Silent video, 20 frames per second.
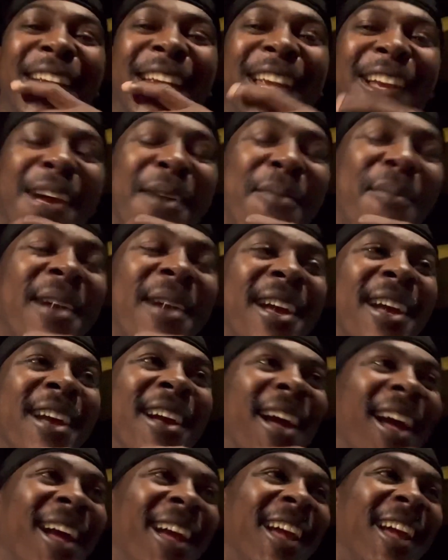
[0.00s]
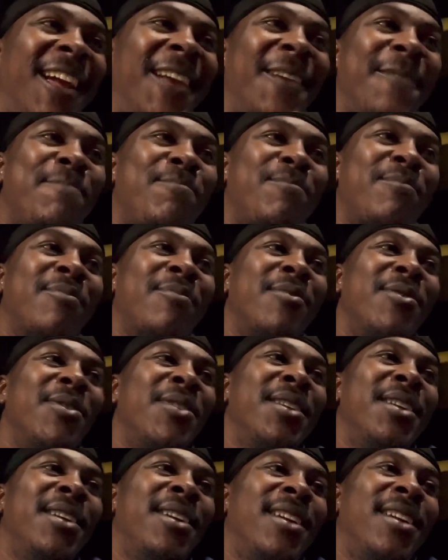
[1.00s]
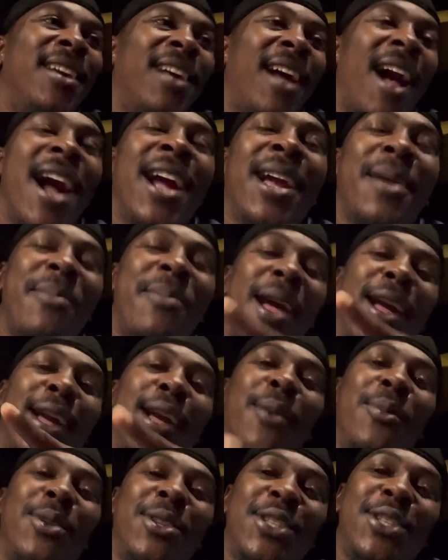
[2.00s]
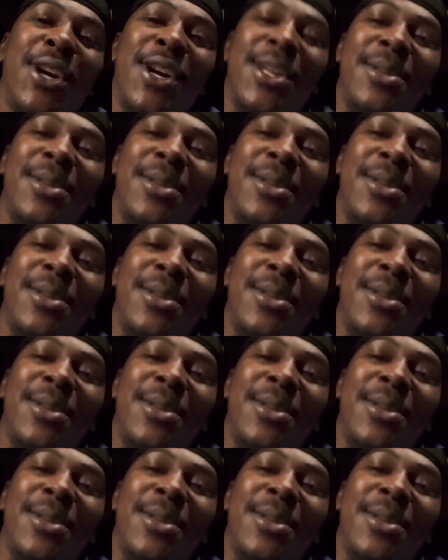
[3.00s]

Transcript: yeah, man. Hey. I'll get back up with y'all